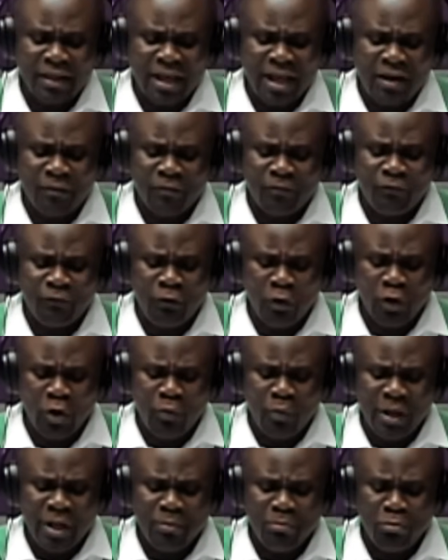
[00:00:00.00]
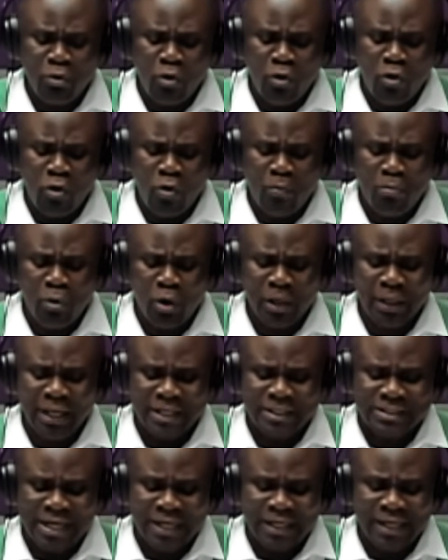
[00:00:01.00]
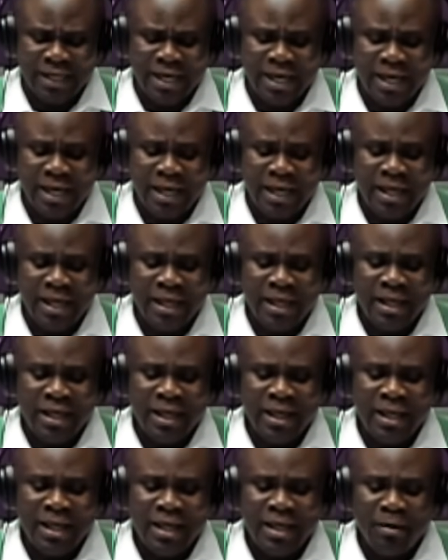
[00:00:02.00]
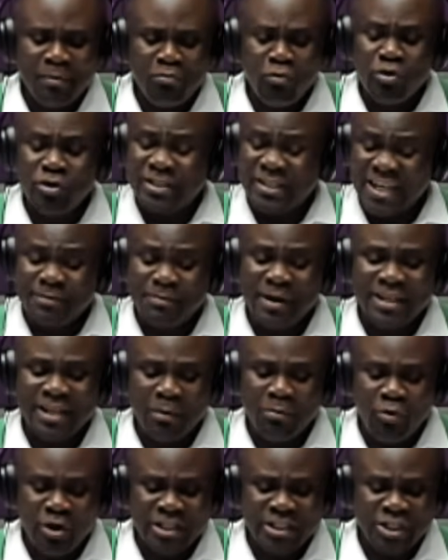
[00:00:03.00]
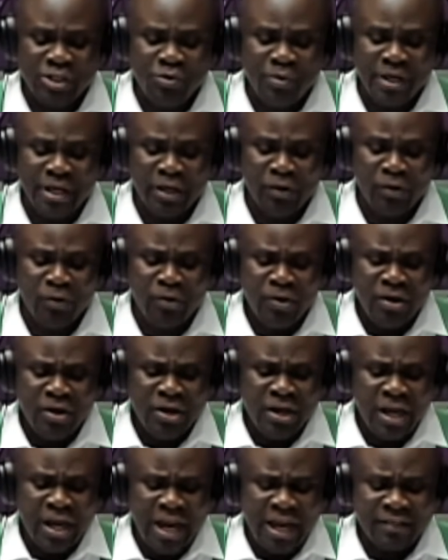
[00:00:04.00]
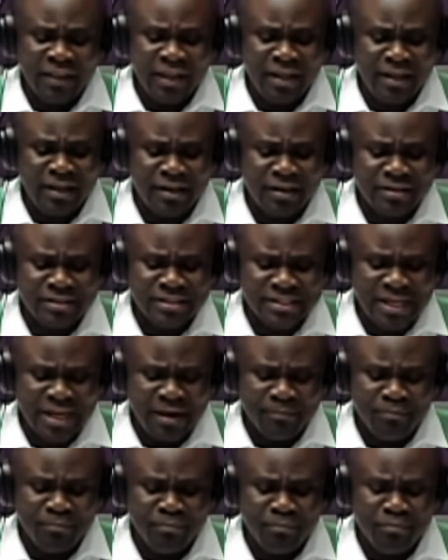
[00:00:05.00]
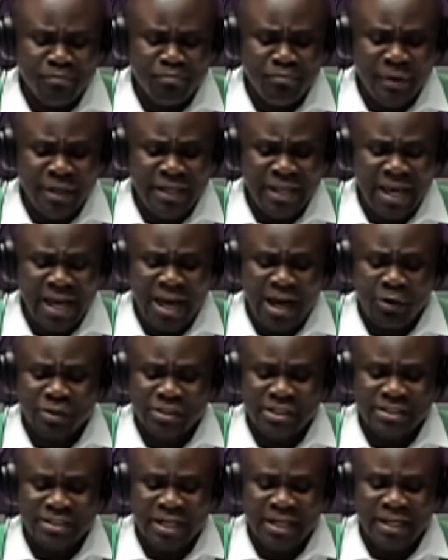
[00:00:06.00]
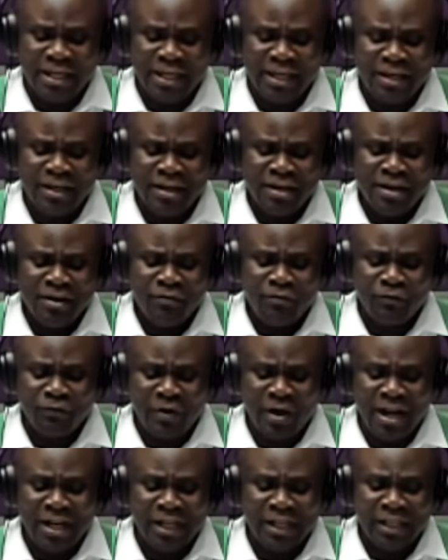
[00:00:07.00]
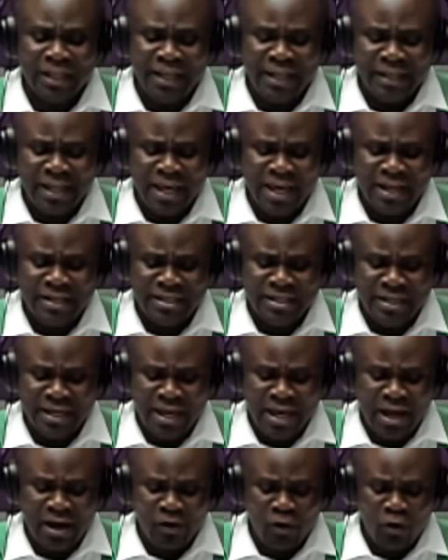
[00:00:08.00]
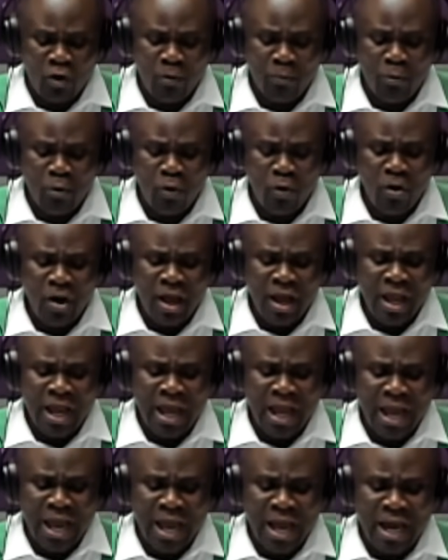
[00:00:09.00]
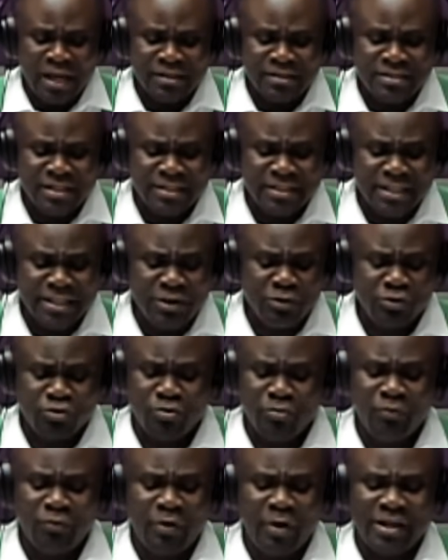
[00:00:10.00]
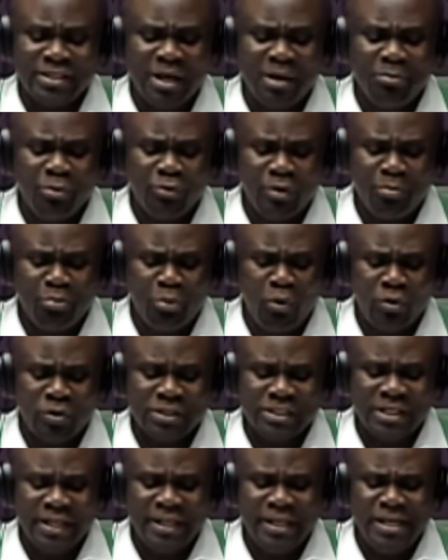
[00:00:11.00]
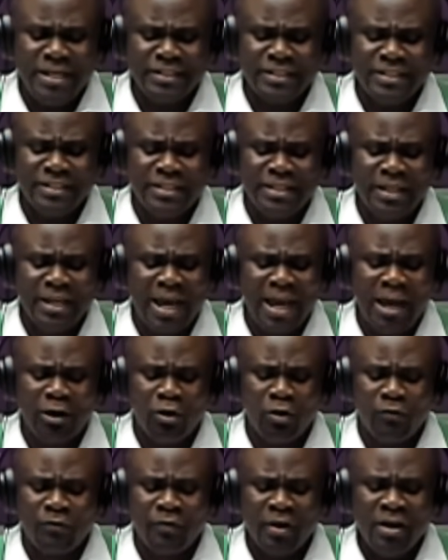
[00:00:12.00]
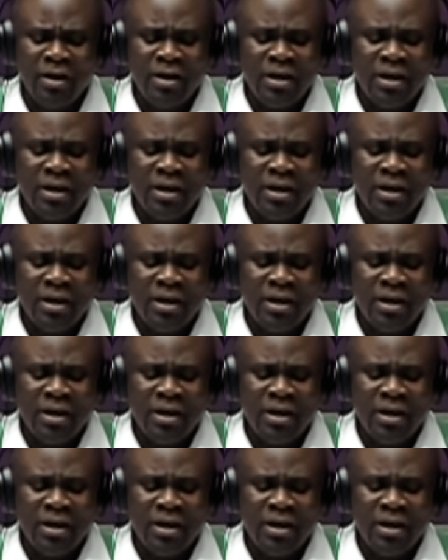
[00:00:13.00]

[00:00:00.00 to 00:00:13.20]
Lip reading: think following more letter now. Mo statement amu issue you know. I think some media houses and Franklin Eddie and Como and City Newsroom for example reports say EC's denial of